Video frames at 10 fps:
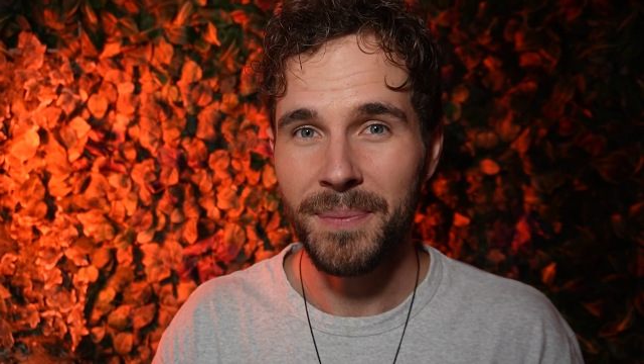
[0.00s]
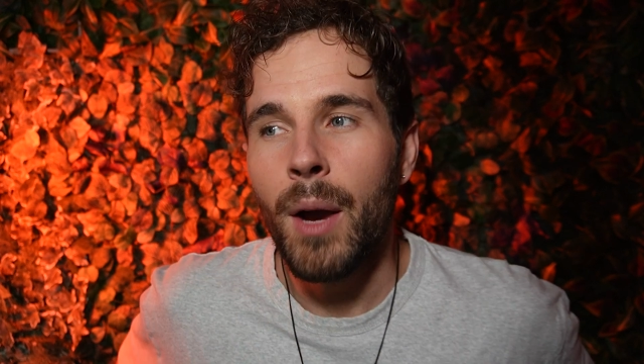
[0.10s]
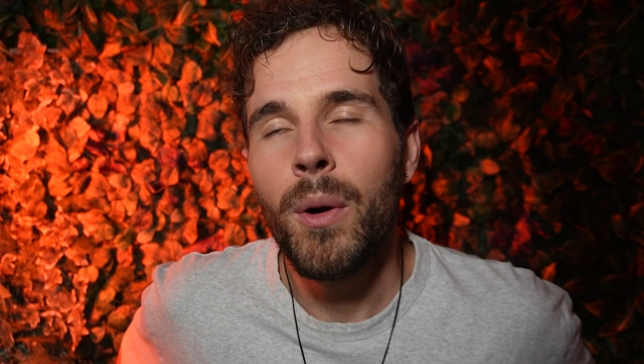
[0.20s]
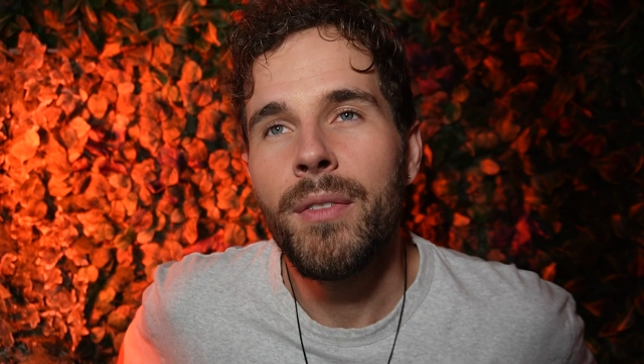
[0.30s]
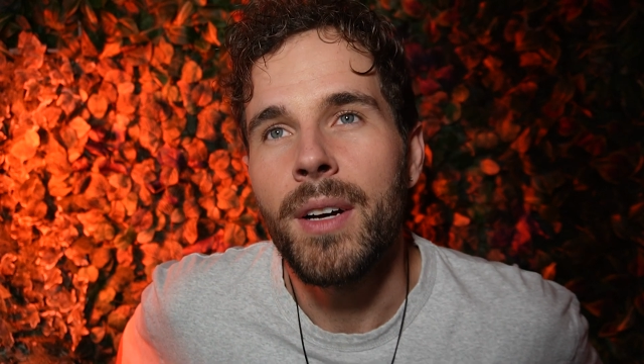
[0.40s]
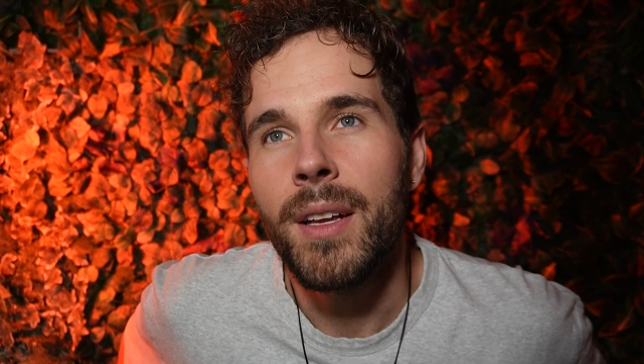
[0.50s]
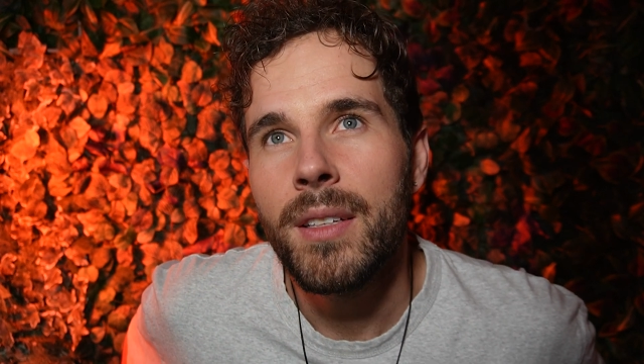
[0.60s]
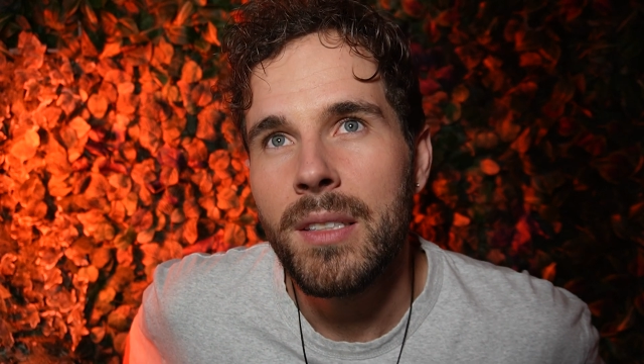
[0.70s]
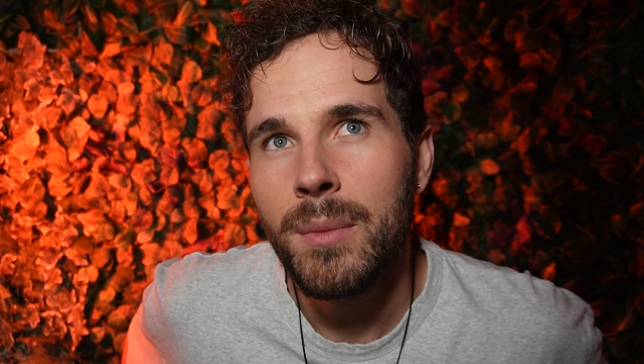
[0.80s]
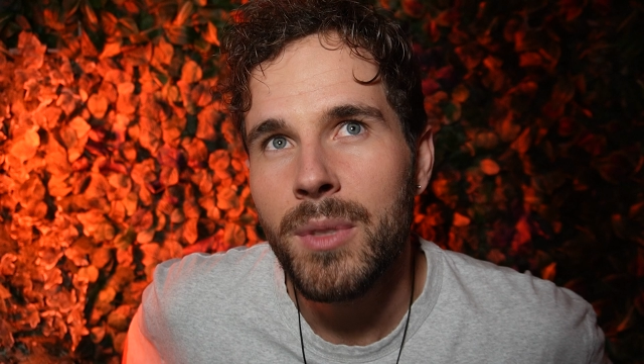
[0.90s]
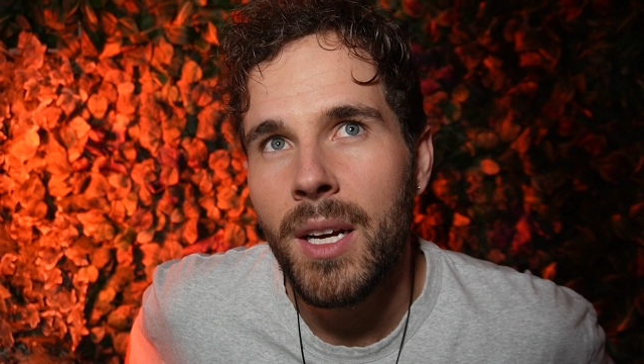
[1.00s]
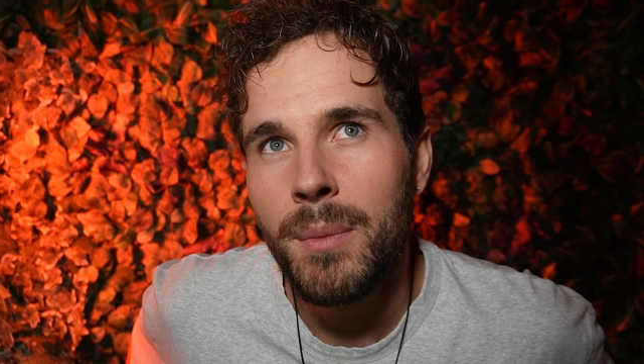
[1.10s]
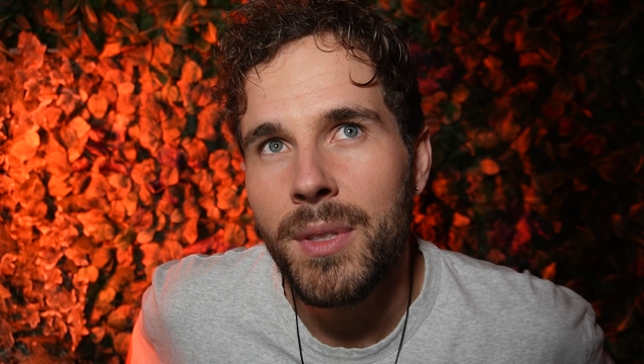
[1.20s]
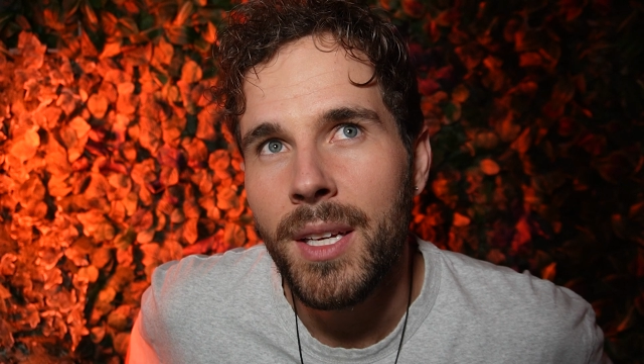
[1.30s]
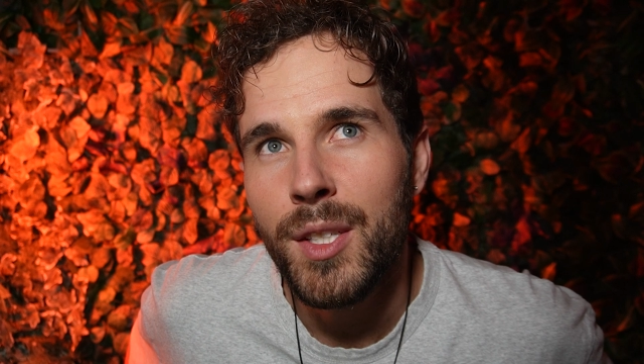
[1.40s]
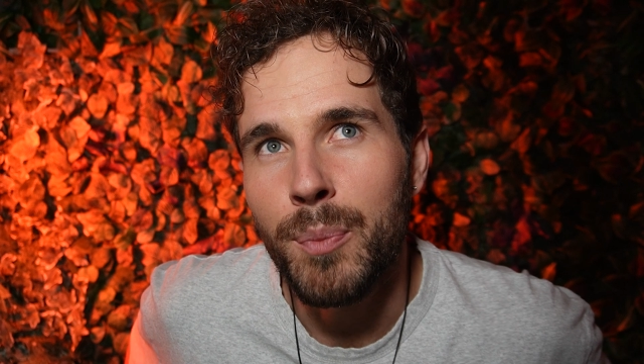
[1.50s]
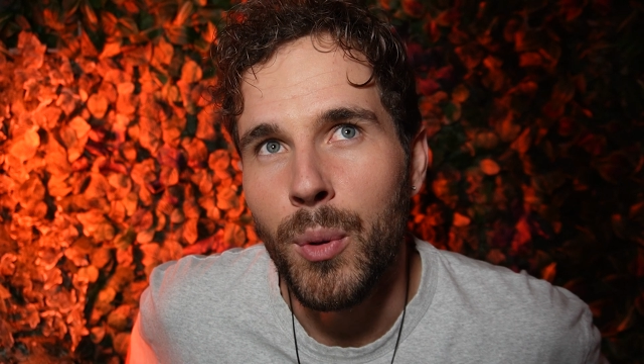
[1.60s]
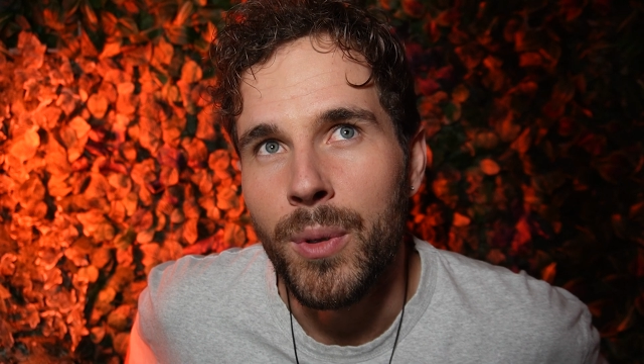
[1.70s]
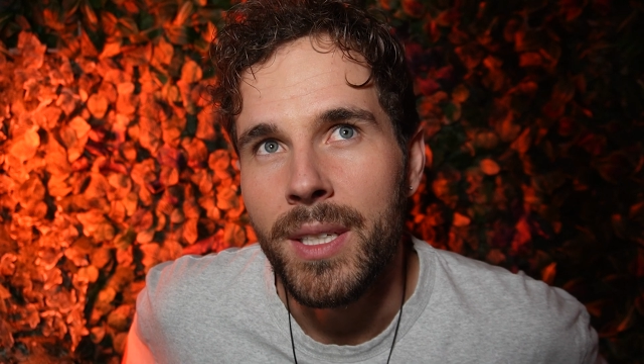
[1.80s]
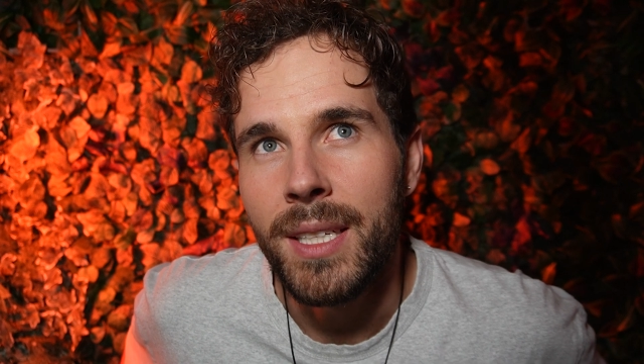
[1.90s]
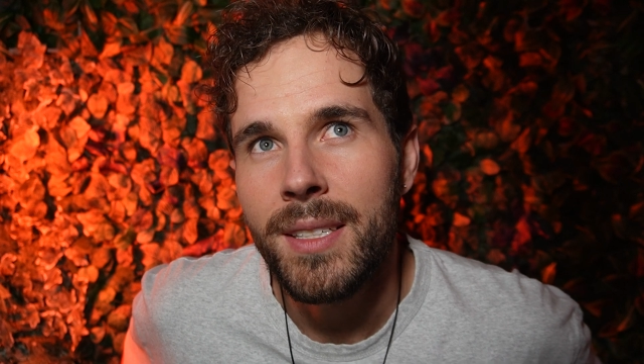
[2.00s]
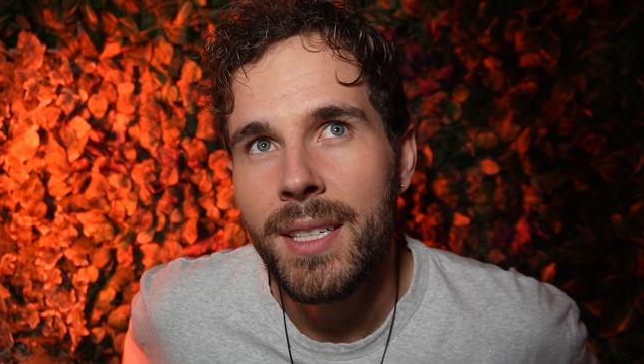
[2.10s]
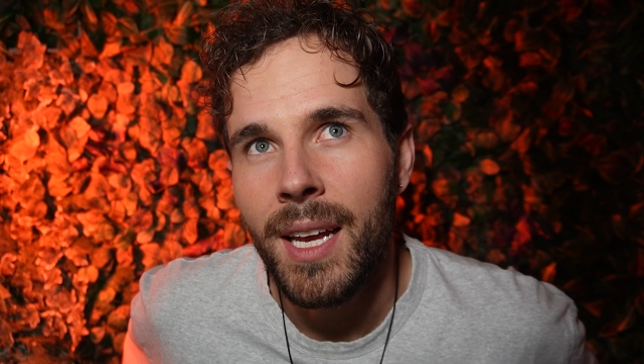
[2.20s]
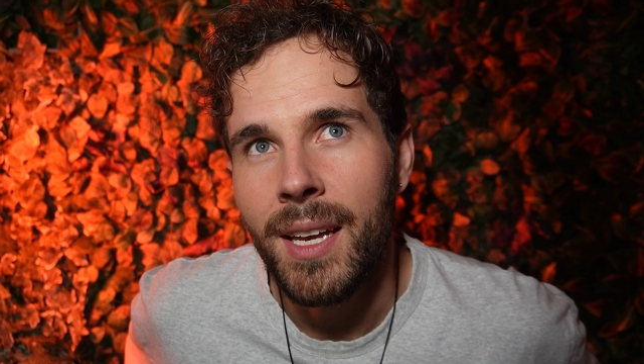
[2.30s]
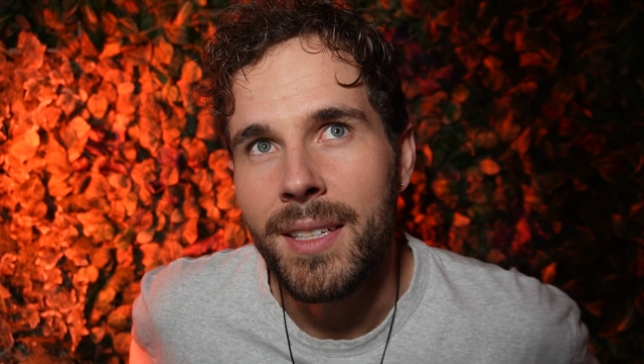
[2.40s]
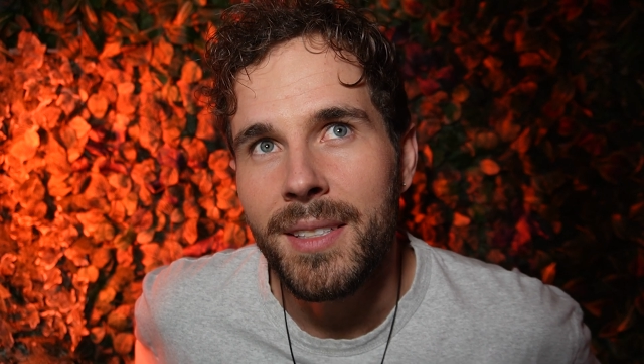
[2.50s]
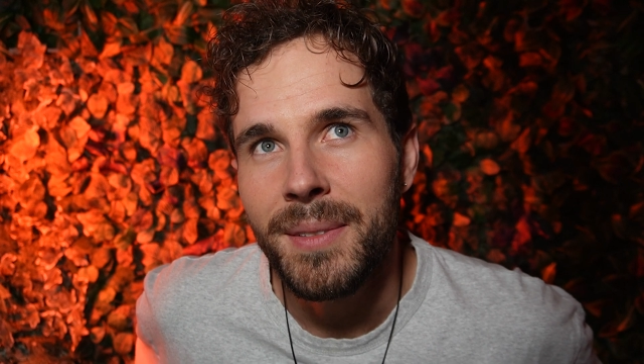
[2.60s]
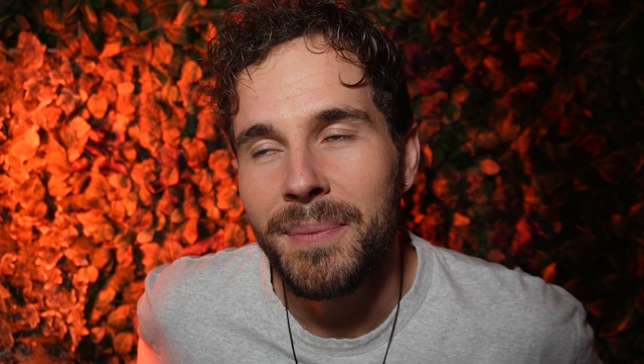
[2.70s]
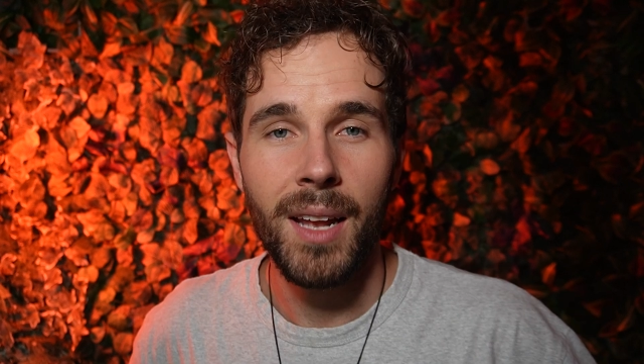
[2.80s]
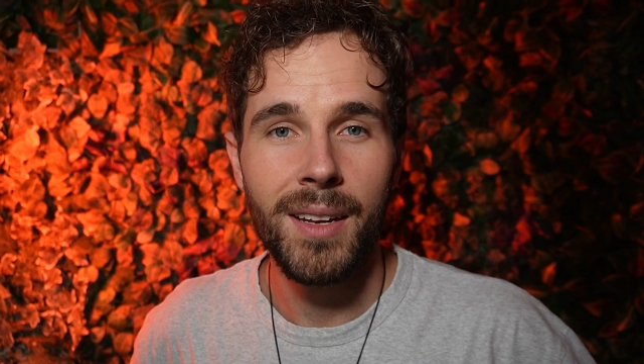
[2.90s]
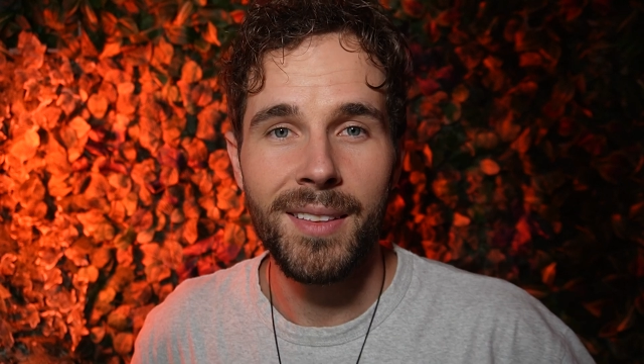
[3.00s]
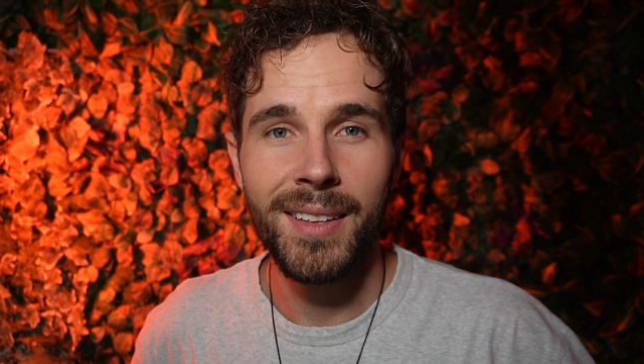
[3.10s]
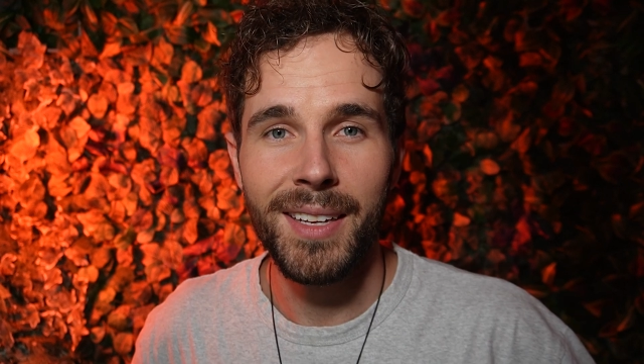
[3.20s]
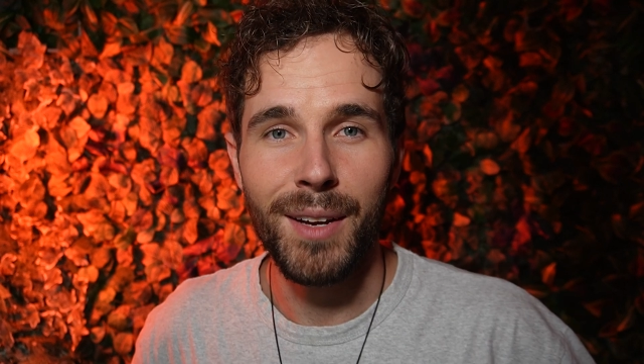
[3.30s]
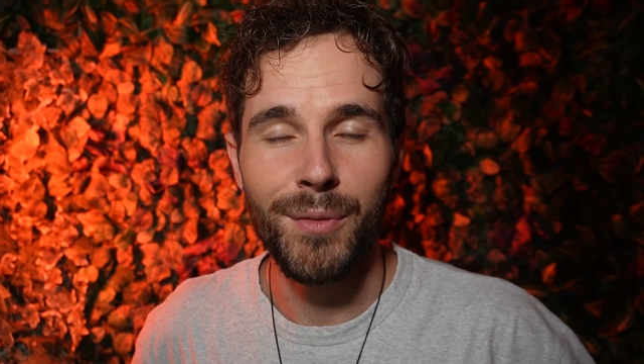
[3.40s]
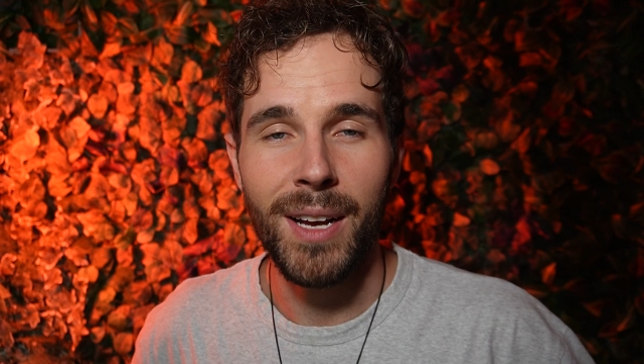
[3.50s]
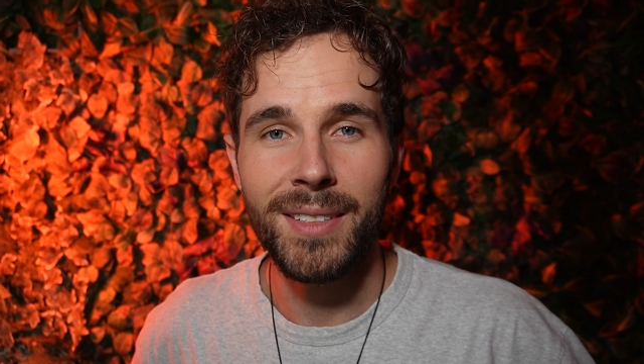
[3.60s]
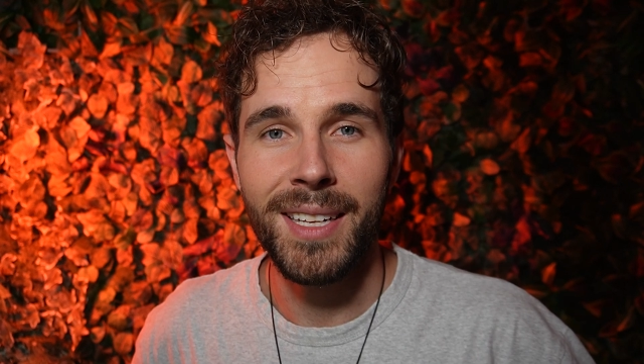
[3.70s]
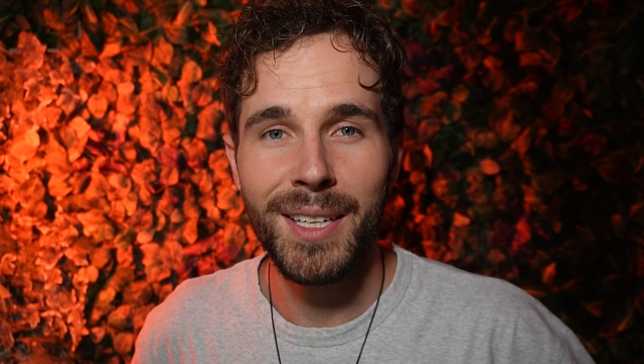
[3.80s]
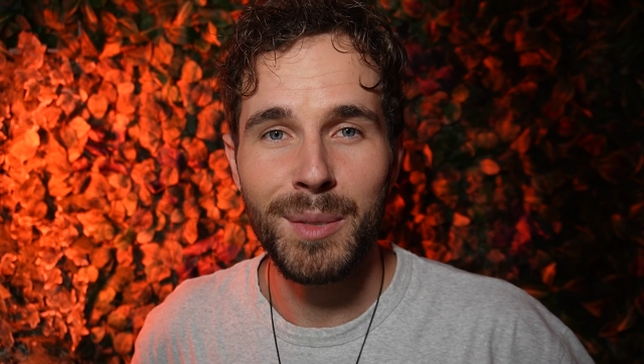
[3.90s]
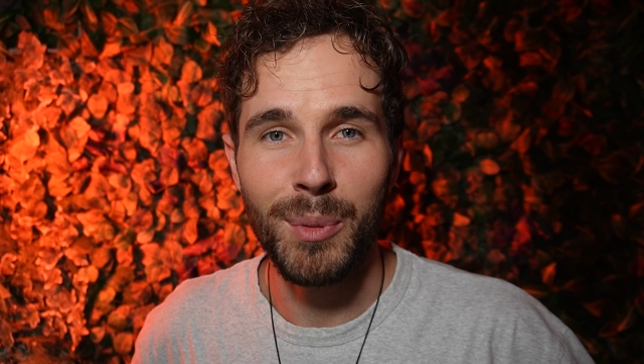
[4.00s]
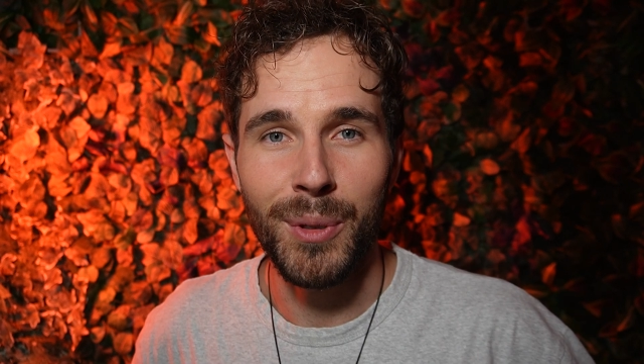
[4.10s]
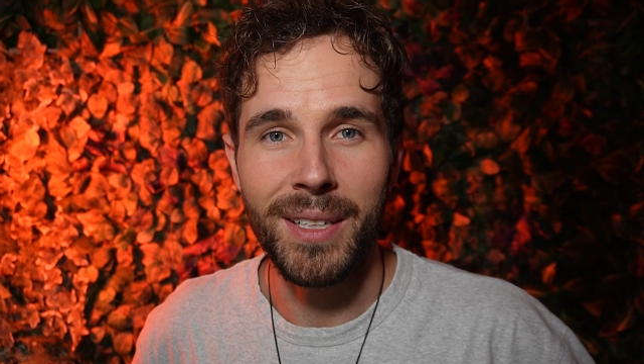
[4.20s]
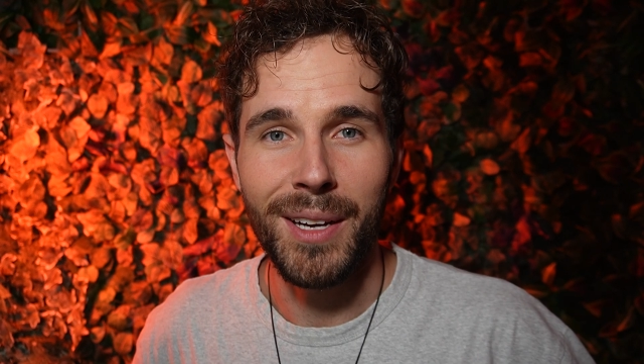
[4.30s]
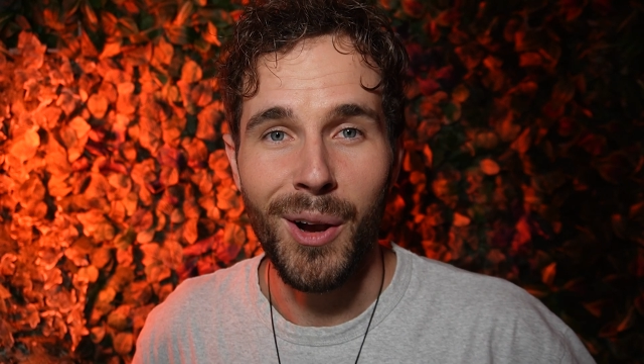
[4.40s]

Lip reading: However, sometimes they spawn near stairs, and I think I found an exploit.